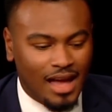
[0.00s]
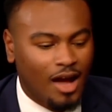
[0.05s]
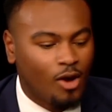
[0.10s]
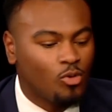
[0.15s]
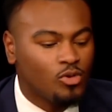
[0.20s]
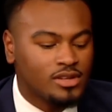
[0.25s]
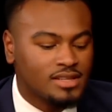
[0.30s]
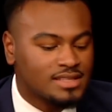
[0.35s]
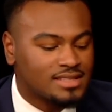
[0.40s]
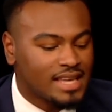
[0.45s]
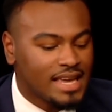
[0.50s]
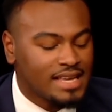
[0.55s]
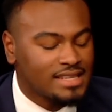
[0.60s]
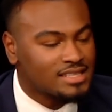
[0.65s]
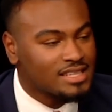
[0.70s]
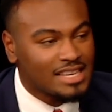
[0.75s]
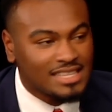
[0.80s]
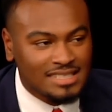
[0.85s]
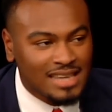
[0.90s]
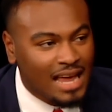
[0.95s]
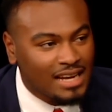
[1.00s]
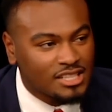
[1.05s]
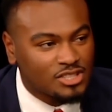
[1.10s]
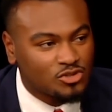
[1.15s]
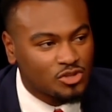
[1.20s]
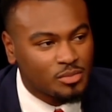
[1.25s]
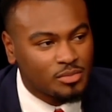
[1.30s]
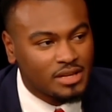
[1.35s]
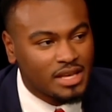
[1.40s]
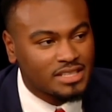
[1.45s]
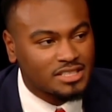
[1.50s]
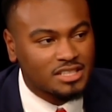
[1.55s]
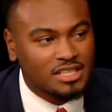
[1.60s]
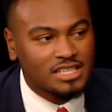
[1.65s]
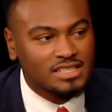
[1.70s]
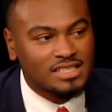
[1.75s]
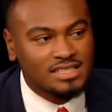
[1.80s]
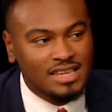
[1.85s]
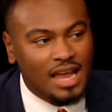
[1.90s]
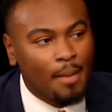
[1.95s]
I wouldn't say it's, not discrimination
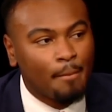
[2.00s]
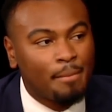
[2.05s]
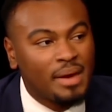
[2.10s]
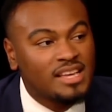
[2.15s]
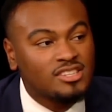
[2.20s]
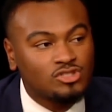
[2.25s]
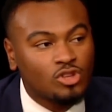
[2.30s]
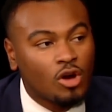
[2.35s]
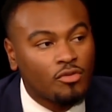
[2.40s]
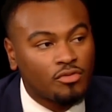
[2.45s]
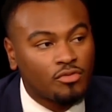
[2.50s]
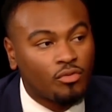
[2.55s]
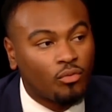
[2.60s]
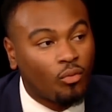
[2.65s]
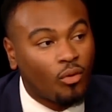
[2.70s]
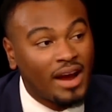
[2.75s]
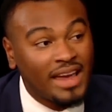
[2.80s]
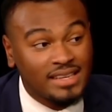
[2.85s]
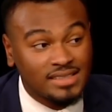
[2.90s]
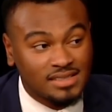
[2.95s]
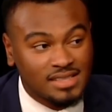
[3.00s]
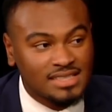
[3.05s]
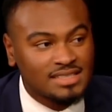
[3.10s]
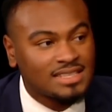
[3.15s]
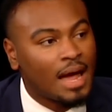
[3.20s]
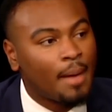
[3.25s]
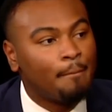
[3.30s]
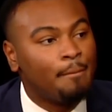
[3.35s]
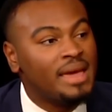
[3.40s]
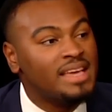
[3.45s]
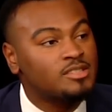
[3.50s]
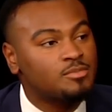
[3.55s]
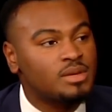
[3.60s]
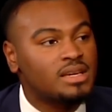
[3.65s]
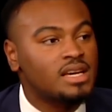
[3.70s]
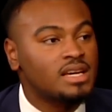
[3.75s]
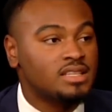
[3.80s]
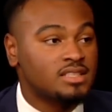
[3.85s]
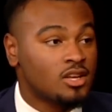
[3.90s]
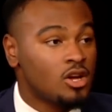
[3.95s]
because it it's is. not based off of race. It's not based
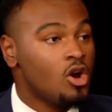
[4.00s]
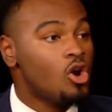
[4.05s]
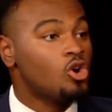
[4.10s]
because